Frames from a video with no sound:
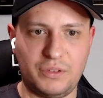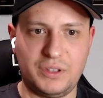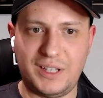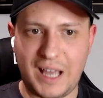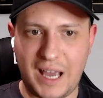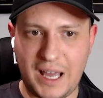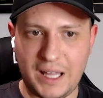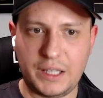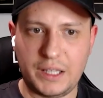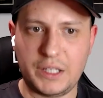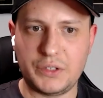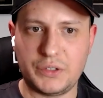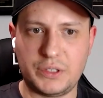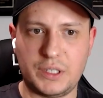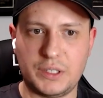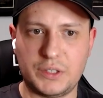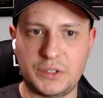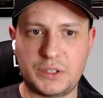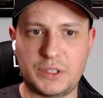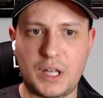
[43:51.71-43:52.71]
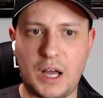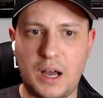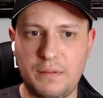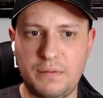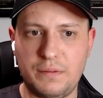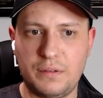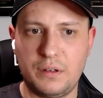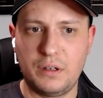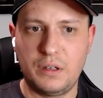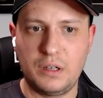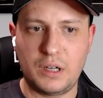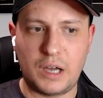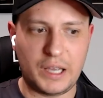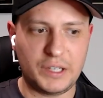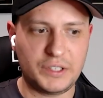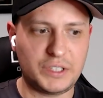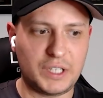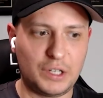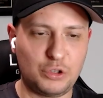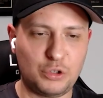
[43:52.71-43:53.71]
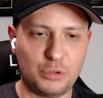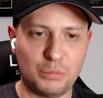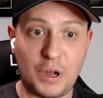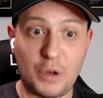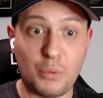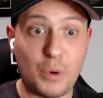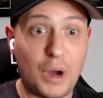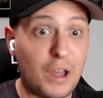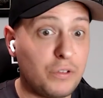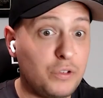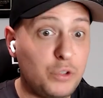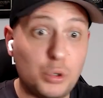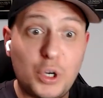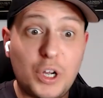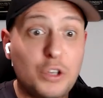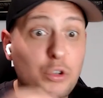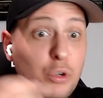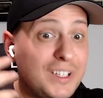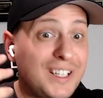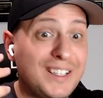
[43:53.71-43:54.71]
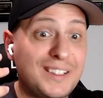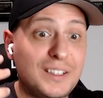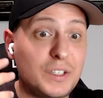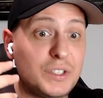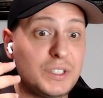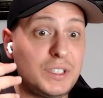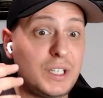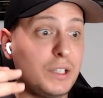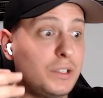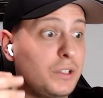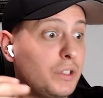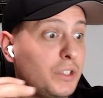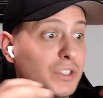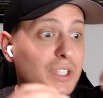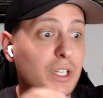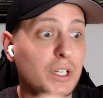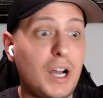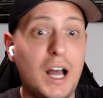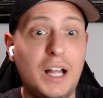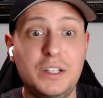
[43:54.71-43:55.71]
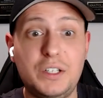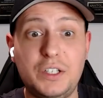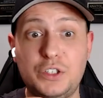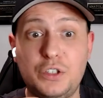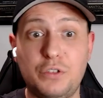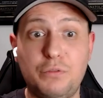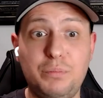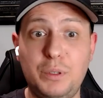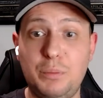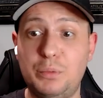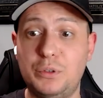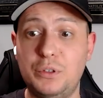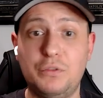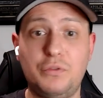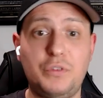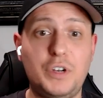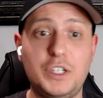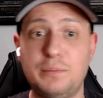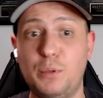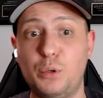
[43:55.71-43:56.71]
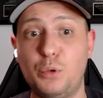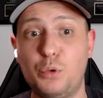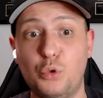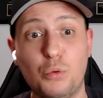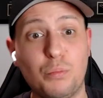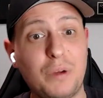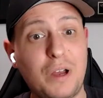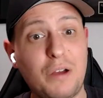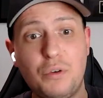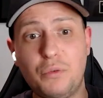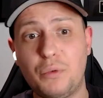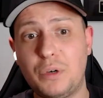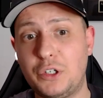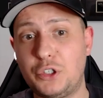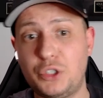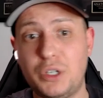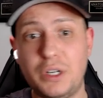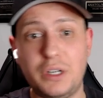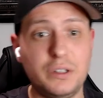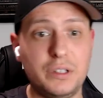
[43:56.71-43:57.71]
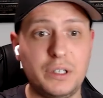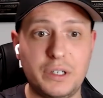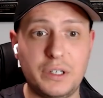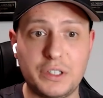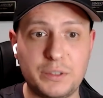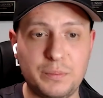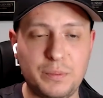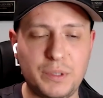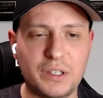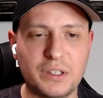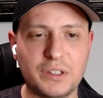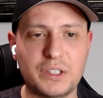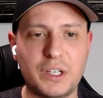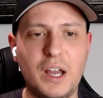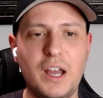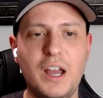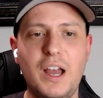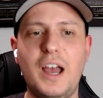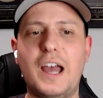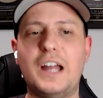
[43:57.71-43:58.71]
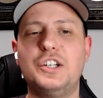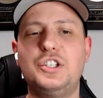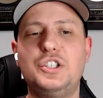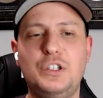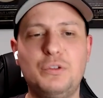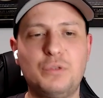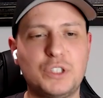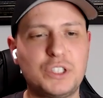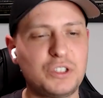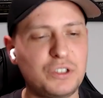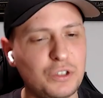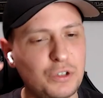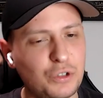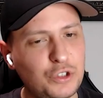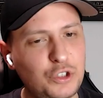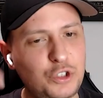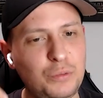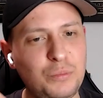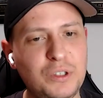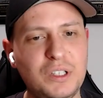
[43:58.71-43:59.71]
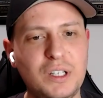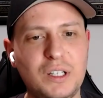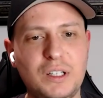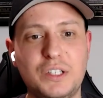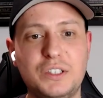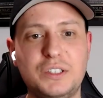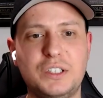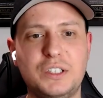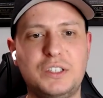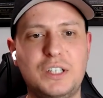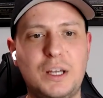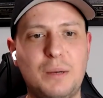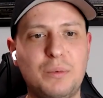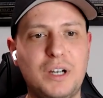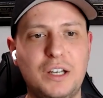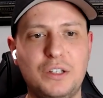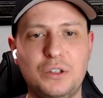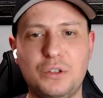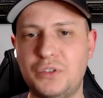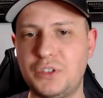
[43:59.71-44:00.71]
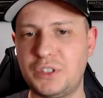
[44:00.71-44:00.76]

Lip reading: that is the stuff, I said to my wife, you cannot understand. There is hundreds of people in Facebook group, everyone sharing their experience. And she was consuming that as some kind of